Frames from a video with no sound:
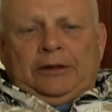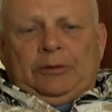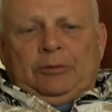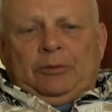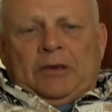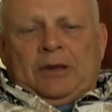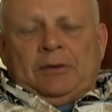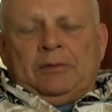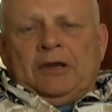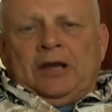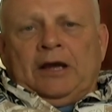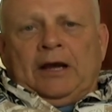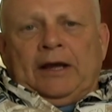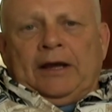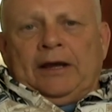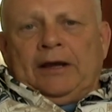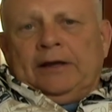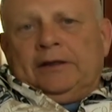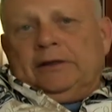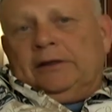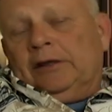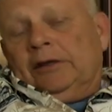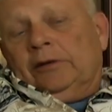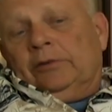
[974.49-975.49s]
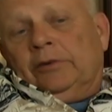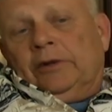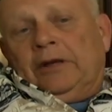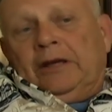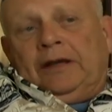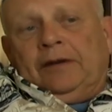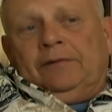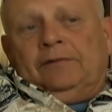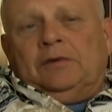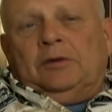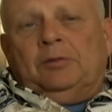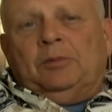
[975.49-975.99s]
maybe IID would
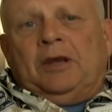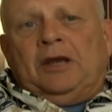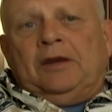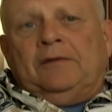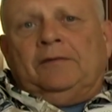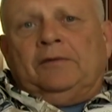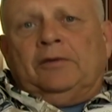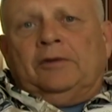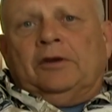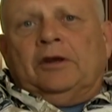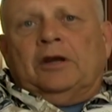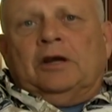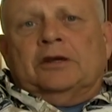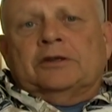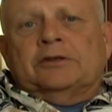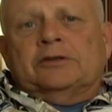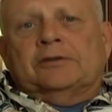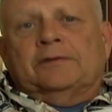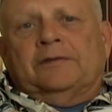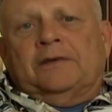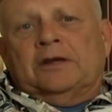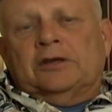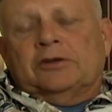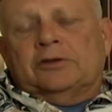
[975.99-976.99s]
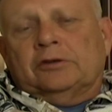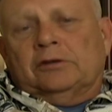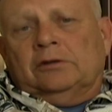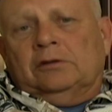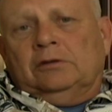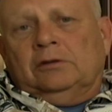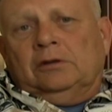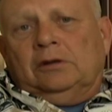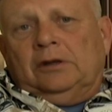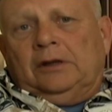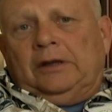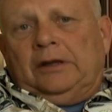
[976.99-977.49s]
have to pay for the
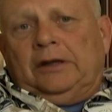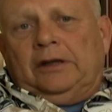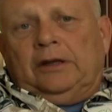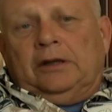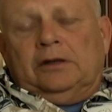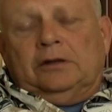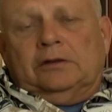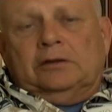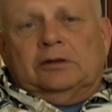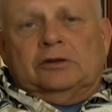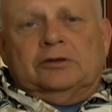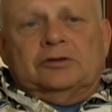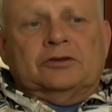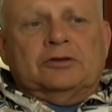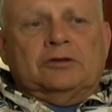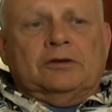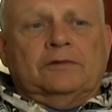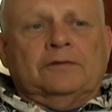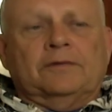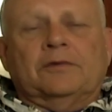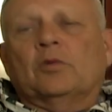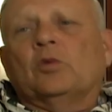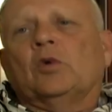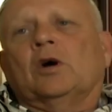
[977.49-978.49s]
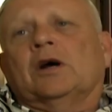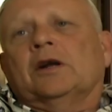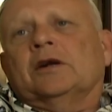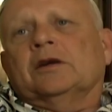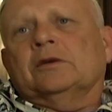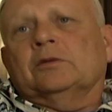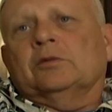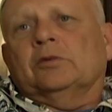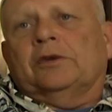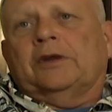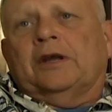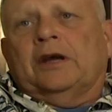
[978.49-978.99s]
conservation and conserve the
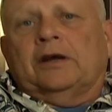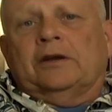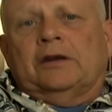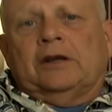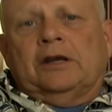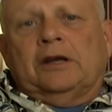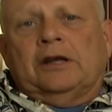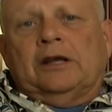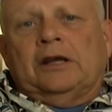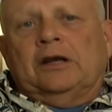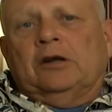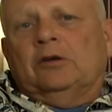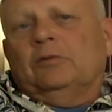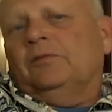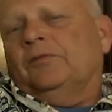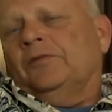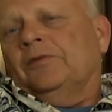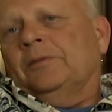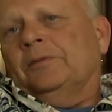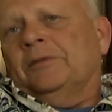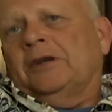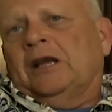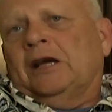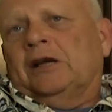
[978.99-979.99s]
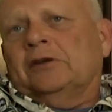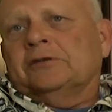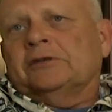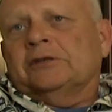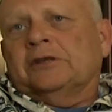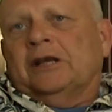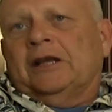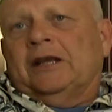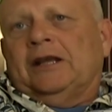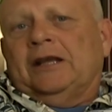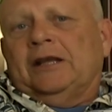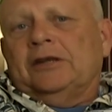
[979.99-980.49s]
water without any help from an
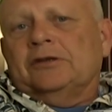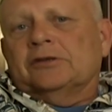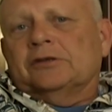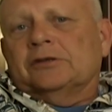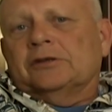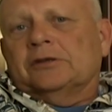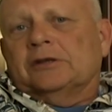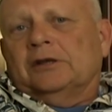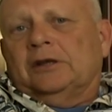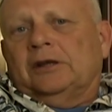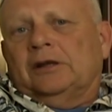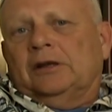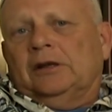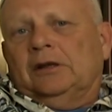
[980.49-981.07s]
outside agency.